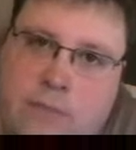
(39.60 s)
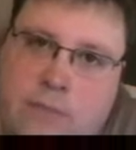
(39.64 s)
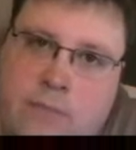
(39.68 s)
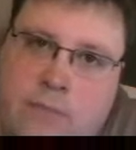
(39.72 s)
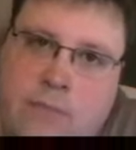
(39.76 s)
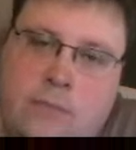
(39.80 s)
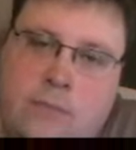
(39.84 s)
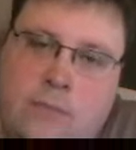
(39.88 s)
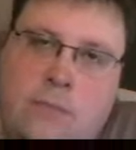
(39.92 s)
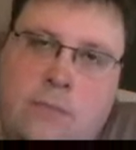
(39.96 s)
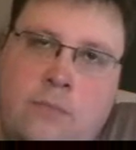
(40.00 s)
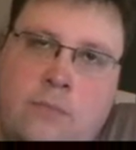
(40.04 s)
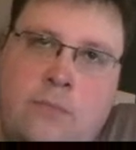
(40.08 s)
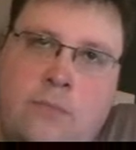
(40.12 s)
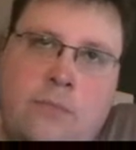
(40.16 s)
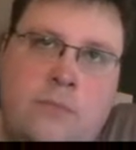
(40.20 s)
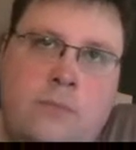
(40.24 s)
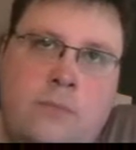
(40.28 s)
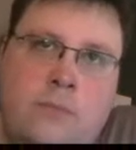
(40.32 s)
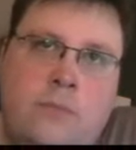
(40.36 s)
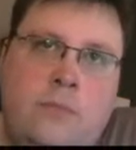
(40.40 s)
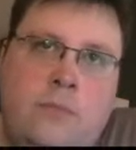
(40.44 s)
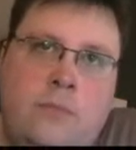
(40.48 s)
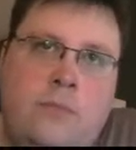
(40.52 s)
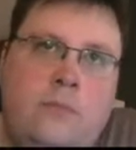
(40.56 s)

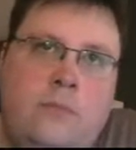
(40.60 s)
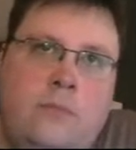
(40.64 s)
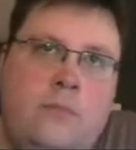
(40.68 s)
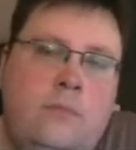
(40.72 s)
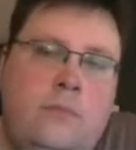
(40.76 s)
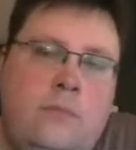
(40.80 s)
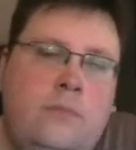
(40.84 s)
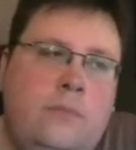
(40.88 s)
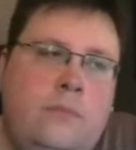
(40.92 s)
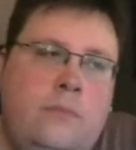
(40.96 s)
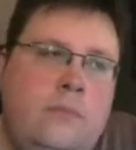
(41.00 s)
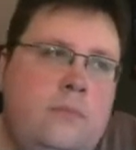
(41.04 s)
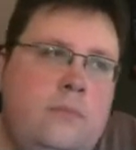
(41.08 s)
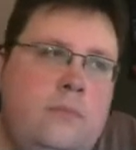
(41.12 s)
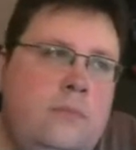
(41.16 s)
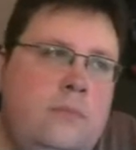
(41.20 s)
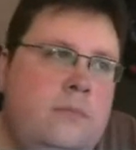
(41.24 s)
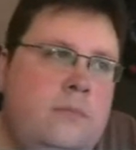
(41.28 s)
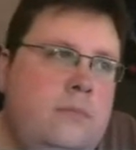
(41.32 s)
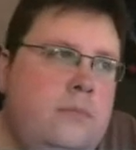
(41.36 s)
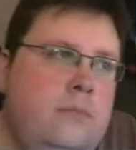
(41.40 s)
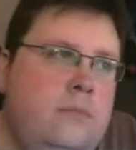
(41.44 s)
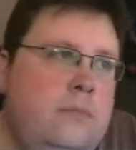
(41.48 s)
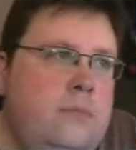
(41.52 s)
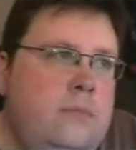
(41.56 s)

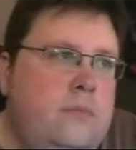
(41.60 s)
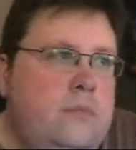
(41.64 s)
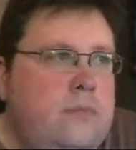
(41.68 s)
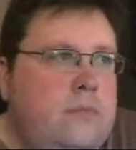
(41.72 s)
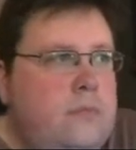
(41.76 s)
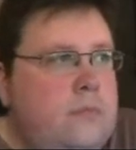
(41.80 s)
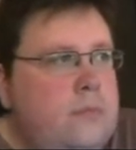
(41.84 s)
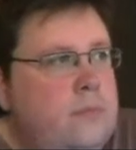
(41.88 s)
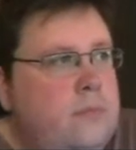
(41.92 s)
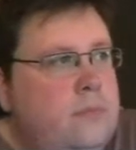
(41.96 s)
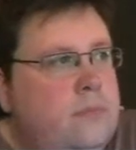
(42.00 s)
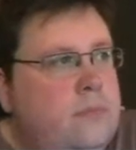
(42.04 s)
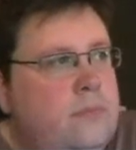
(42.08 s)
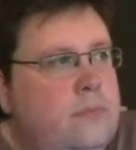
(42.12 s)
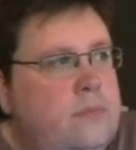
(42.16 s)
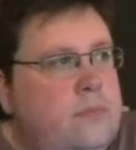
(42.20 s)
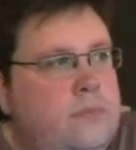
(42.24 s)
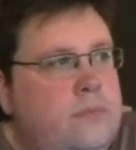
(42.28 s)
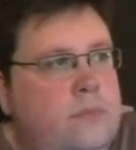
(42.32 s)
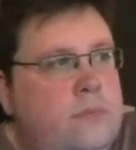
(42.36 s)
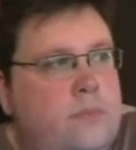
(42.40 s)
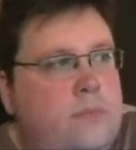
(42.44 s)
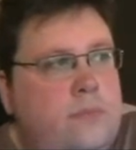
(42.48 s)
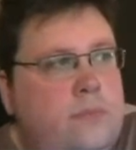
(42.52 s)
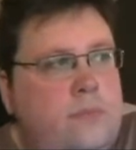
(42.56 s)

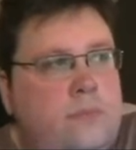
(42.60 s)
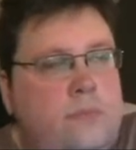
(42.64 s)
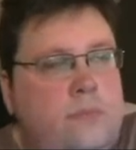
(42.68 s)
Nobody speaks.